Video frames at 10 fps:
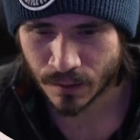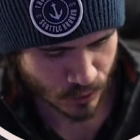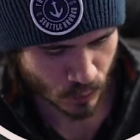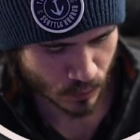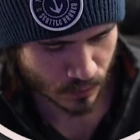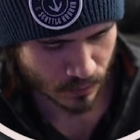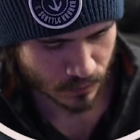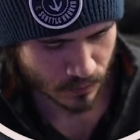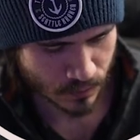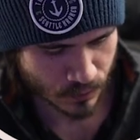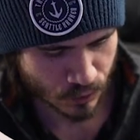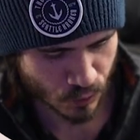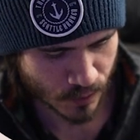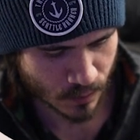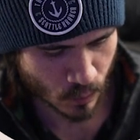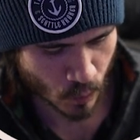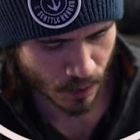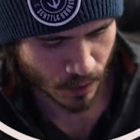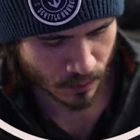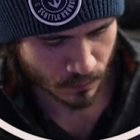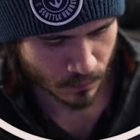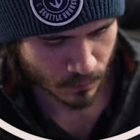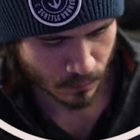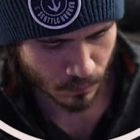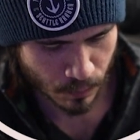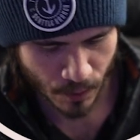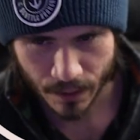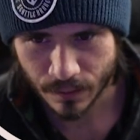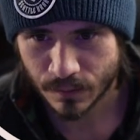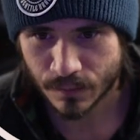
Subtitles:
Casual streetwear brand.